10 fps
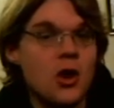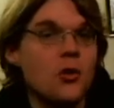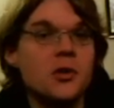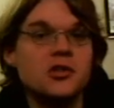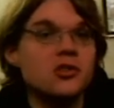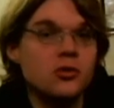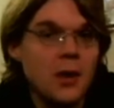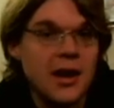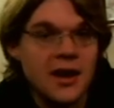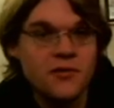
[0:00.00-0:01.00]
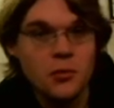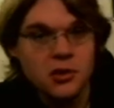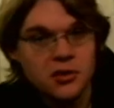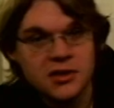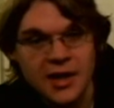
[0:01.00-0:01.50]
which is great. If you want
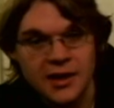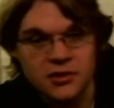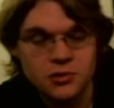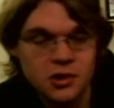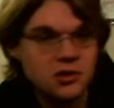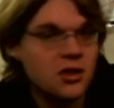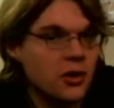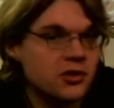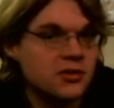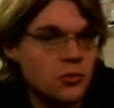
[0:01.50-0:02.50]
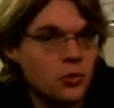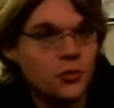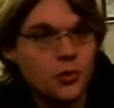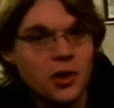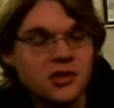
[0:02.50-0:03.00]
to do the deck construction, there are some cool
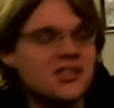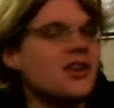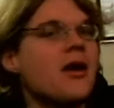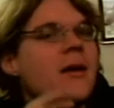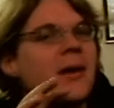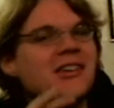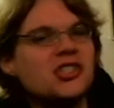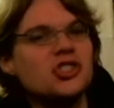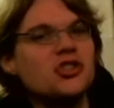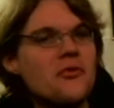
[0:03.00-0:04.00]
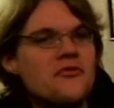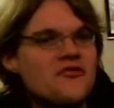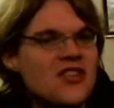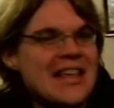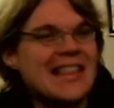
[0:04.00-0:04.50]
new cards in here, but I just don't
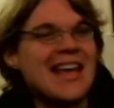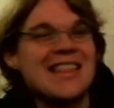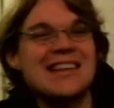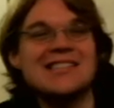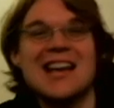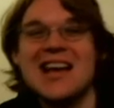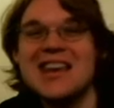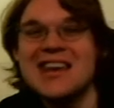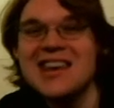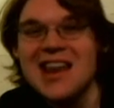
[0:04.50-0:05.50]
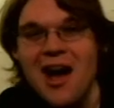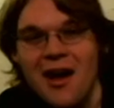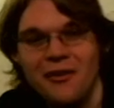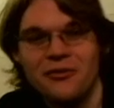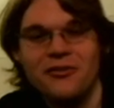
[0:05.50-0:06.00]
feel like there's
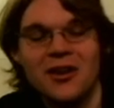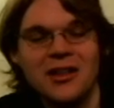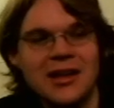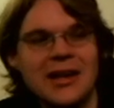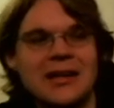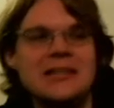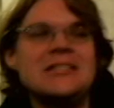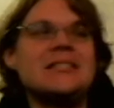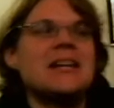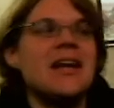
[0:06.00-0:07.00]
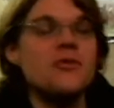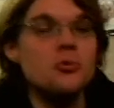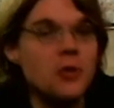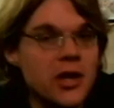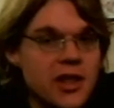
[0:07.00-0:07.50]
enough. Like, if you
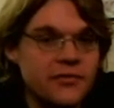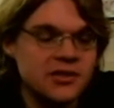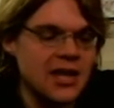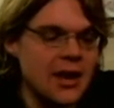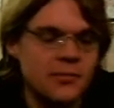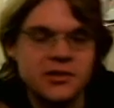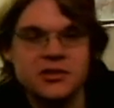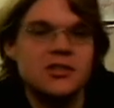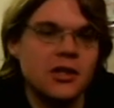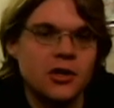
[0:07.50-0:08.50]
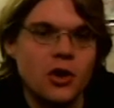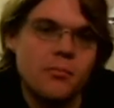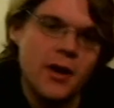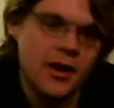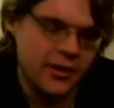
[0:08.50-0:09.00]
really love this game, this is still a
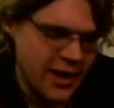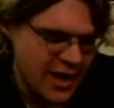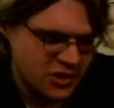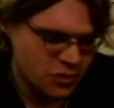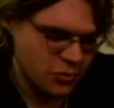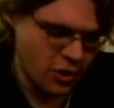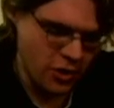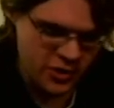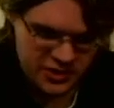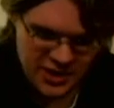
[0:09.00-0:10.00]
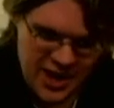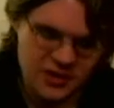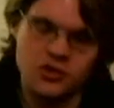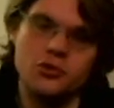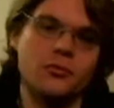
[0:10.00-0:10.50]
no-brainer. It adds new cards, it
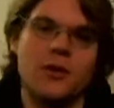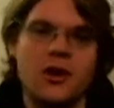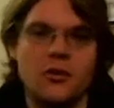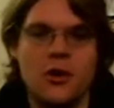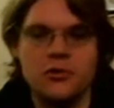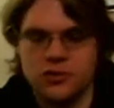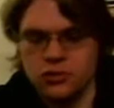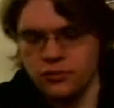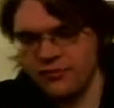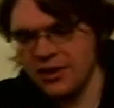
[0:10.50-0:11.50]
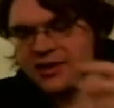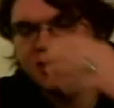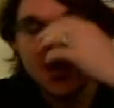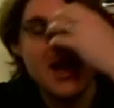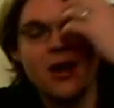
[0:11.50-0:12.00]
adds new heroes and new
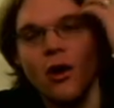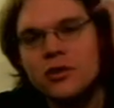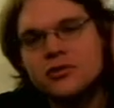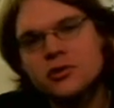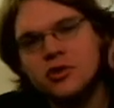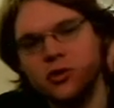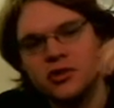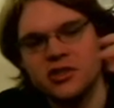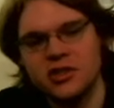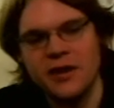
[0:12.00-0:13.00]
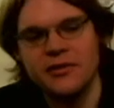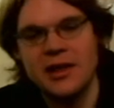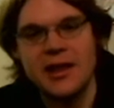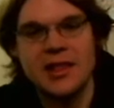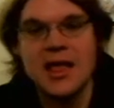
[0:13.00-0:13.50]
villains, all sorts of good stuff
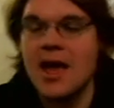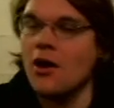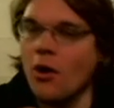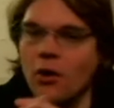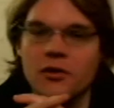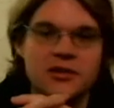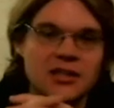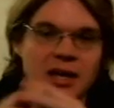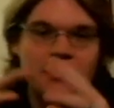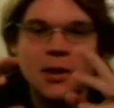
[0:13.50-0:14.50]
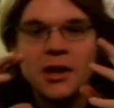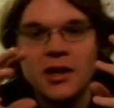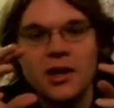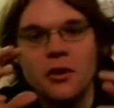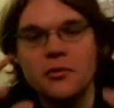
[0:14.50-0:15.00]
like that. All the same,
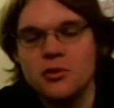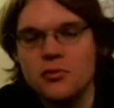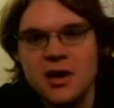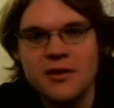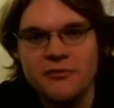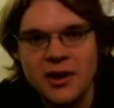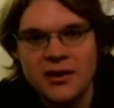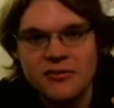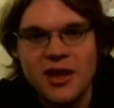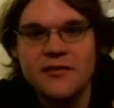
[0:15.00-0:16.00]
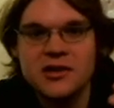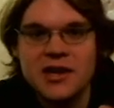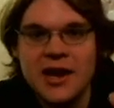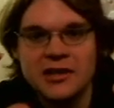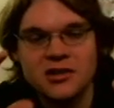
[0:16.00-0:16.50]
you know, unique, funny flavor
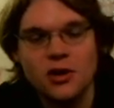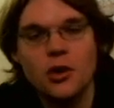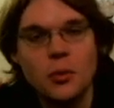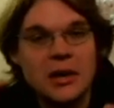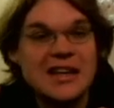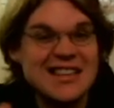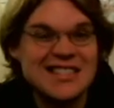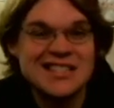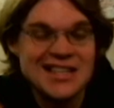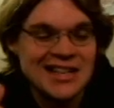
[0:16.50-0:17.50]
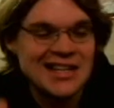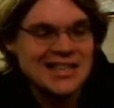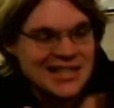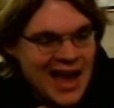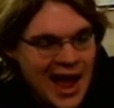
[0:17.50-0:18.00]
text and artwork is still
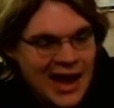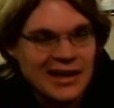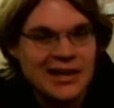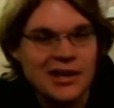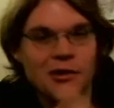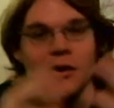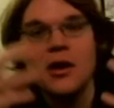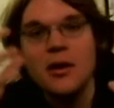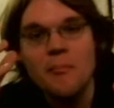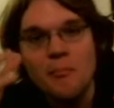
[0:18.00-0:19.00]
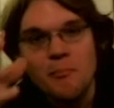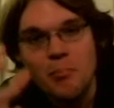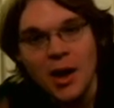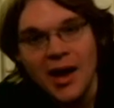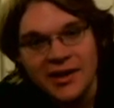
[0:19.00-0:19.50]
intact here
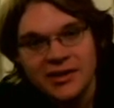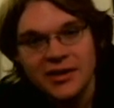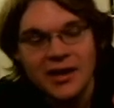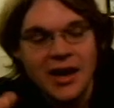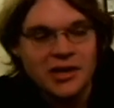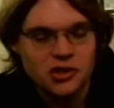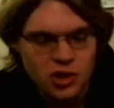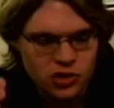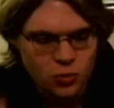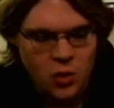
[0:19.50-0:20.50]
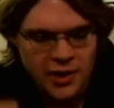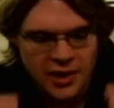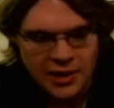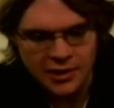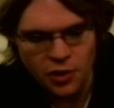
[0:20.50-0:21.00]
but I just wanted
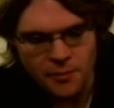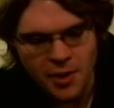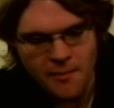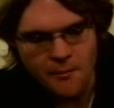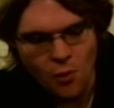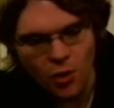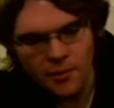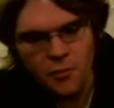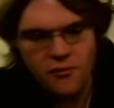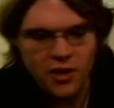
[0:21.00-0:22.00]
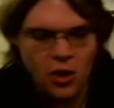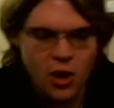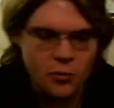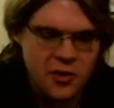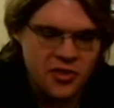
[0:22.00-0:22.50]
a little bit more. Moving
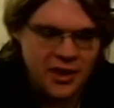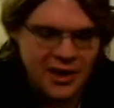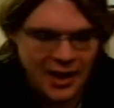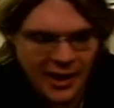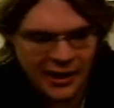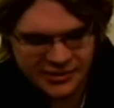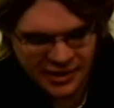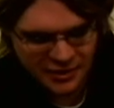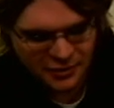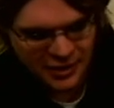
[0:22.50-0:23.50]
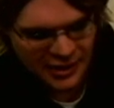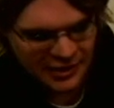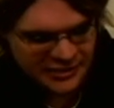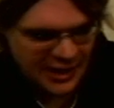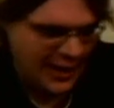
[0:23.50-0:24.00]
on with the cons, any other
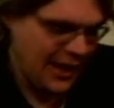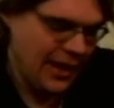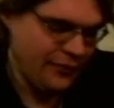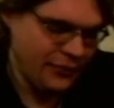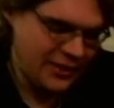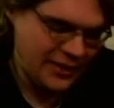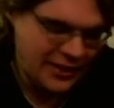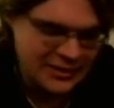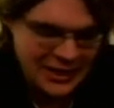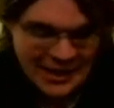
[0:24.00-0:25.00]
cons I have with this?